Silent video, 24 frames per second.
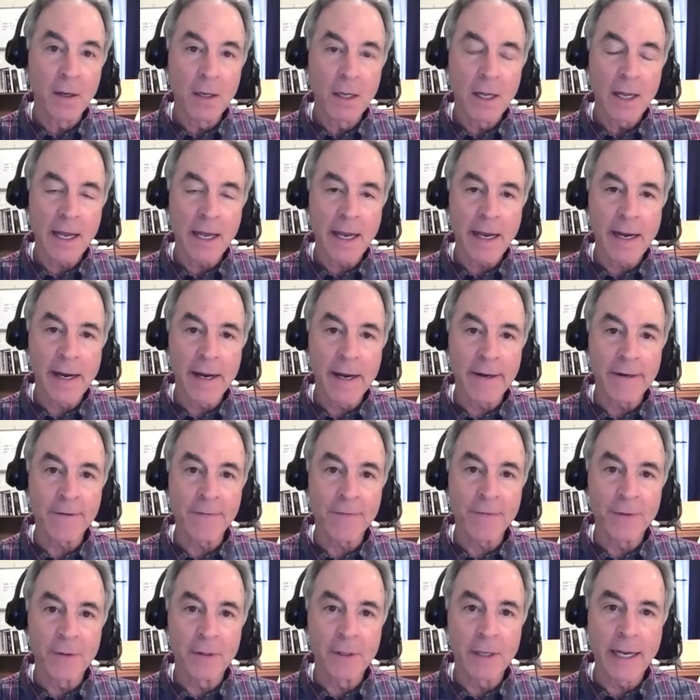and
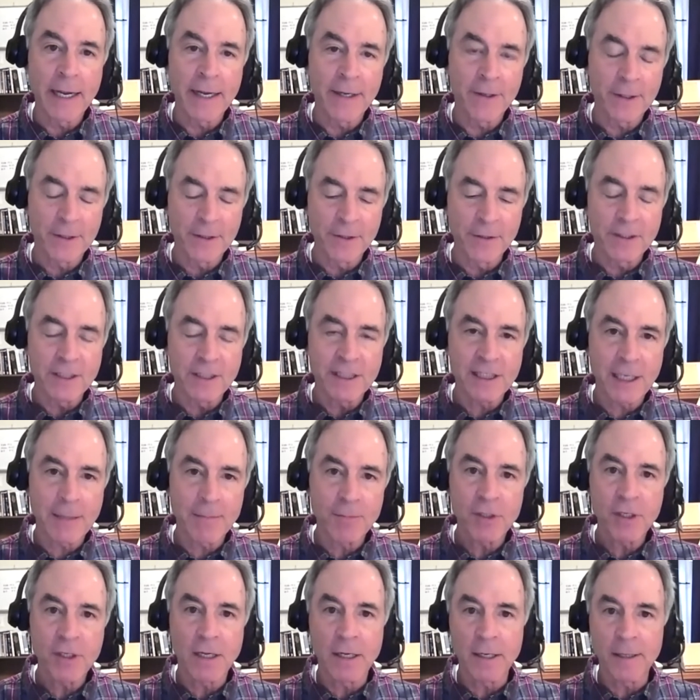at the same
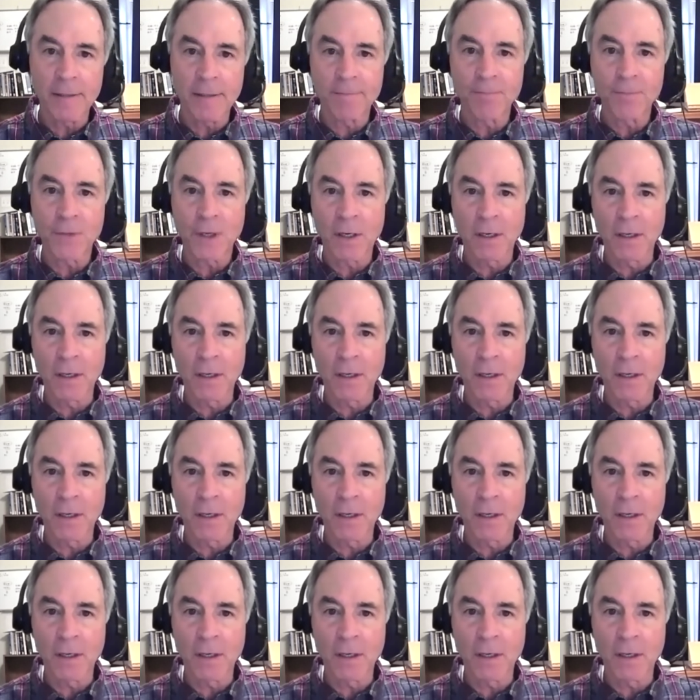time